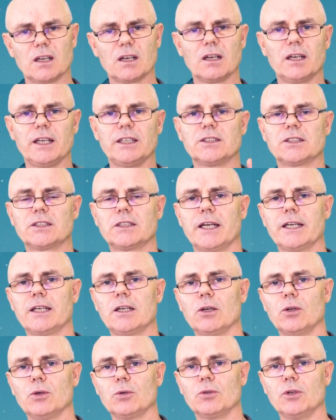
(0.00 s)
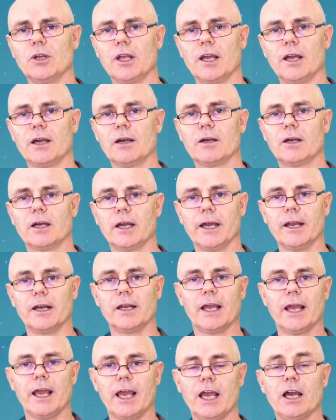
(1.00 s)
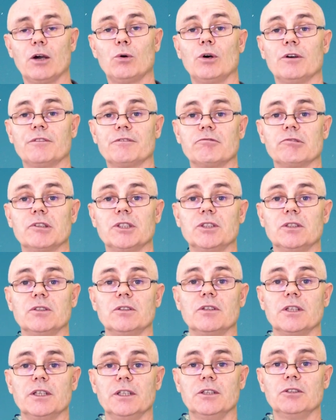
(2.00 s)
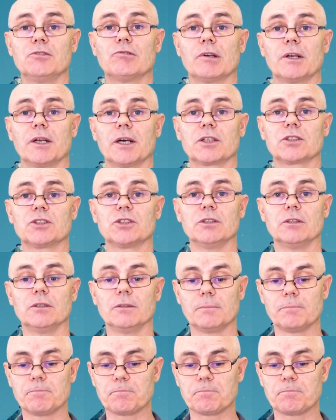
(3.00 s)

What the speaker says: Let's take a look now at how I've written the introduction.